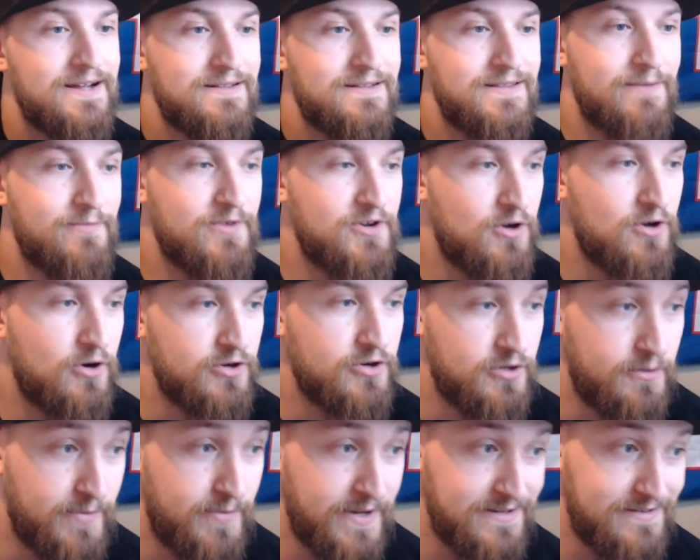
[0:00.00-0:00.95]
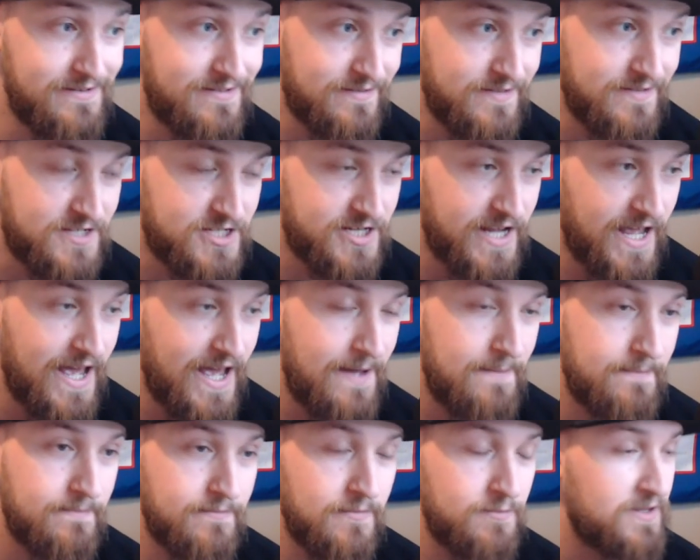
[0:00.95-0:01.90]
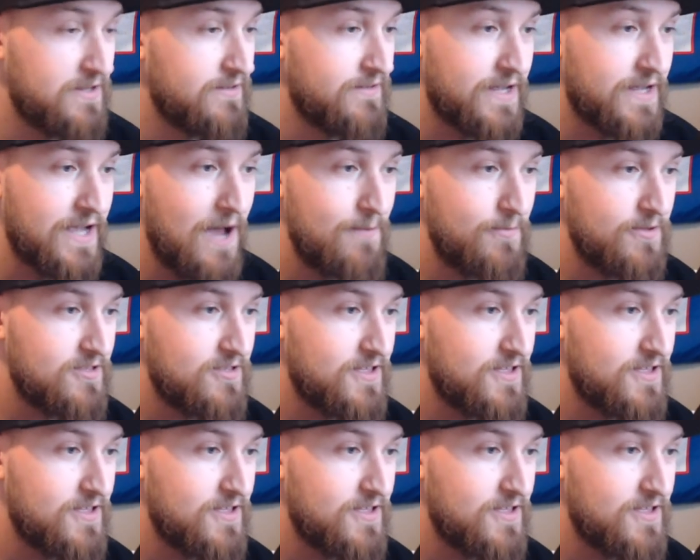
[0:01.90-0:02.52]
Let me know your opinions in the chat. In the comment